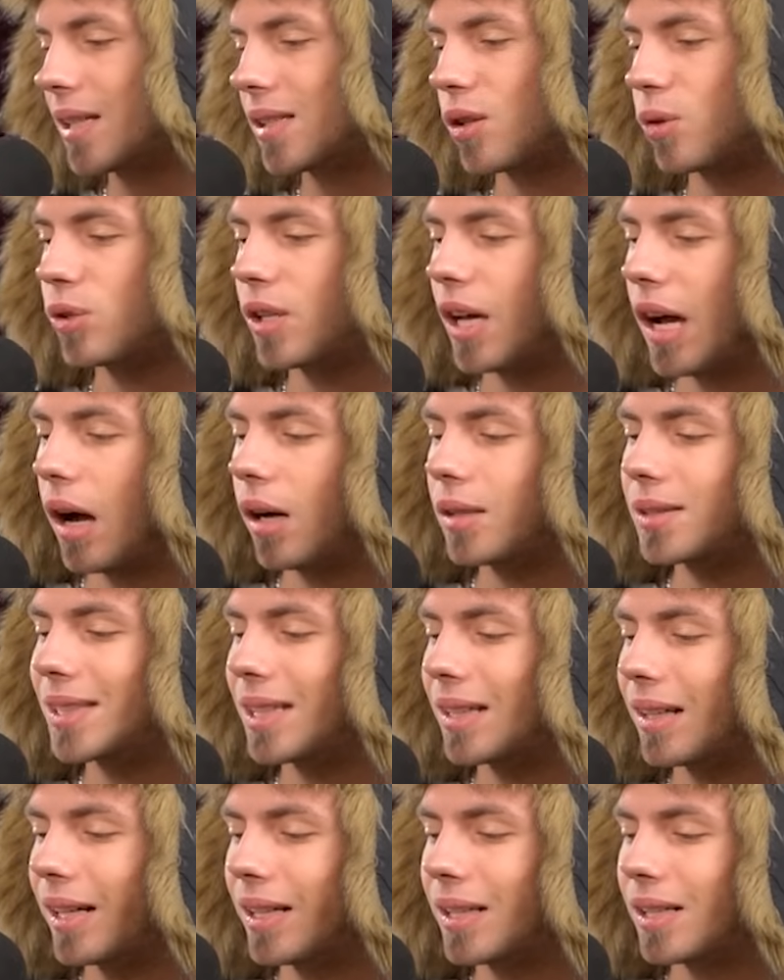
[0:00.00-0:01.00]
so the
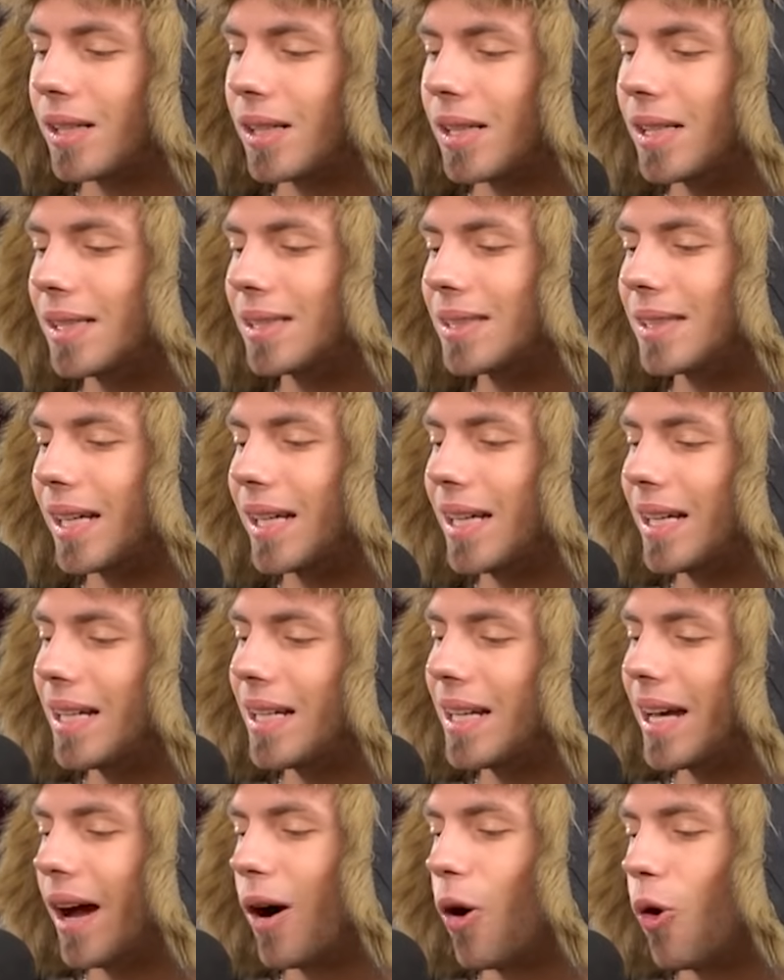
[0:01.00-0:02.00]
oscillator is
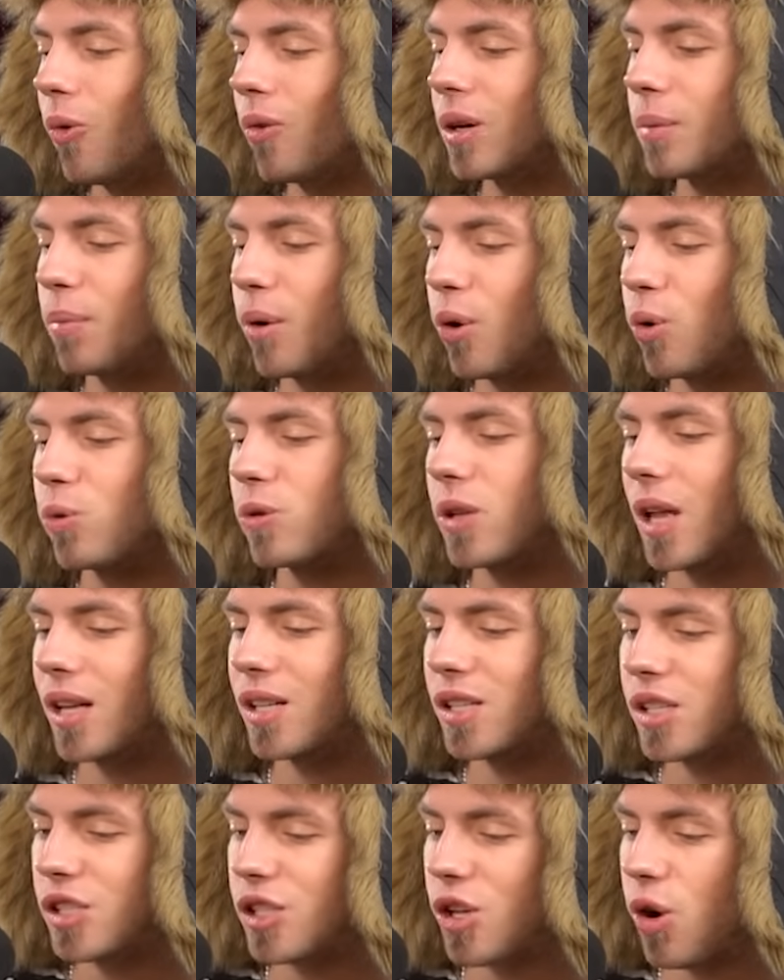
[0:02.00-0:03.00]
in the overbought
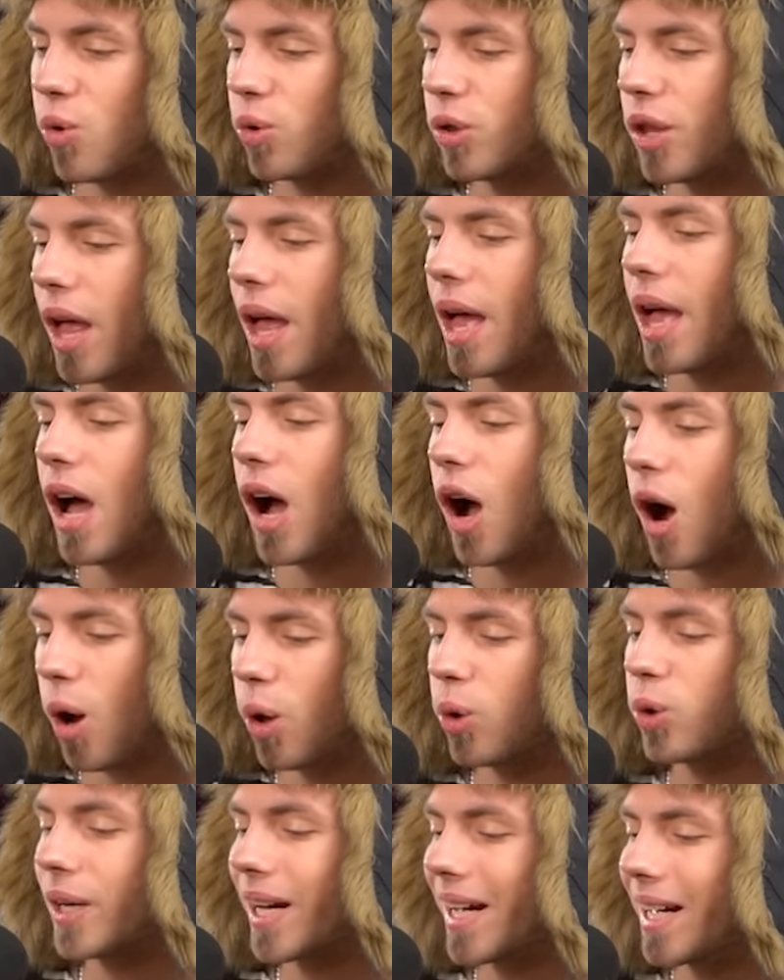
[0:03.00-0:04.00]
zone
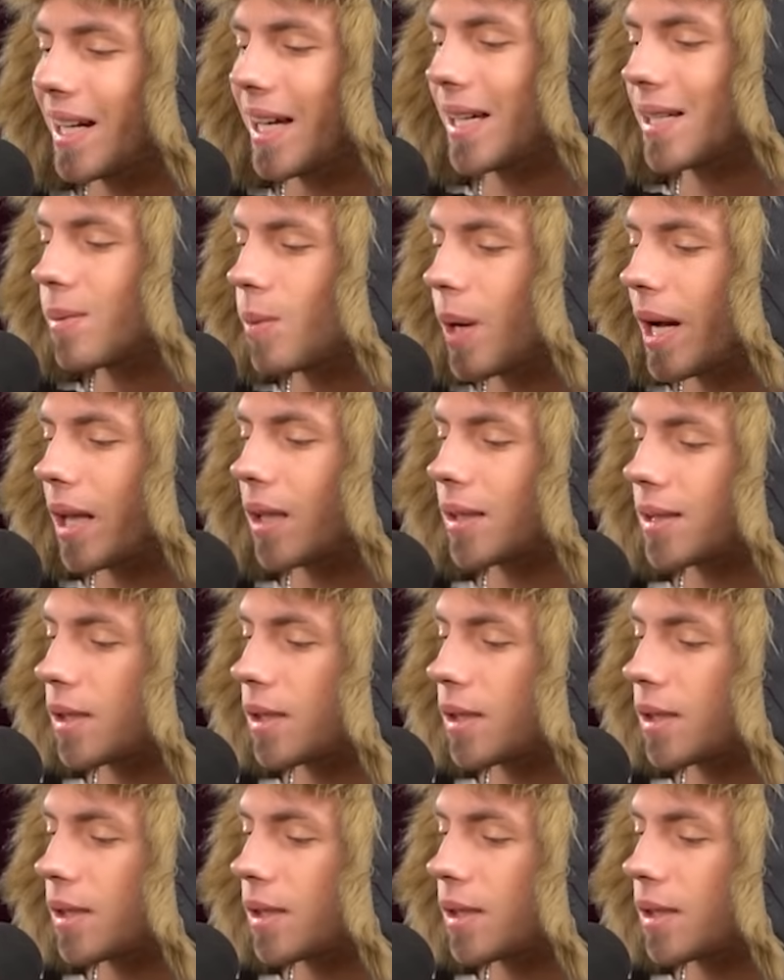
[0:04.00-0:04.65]
already as well.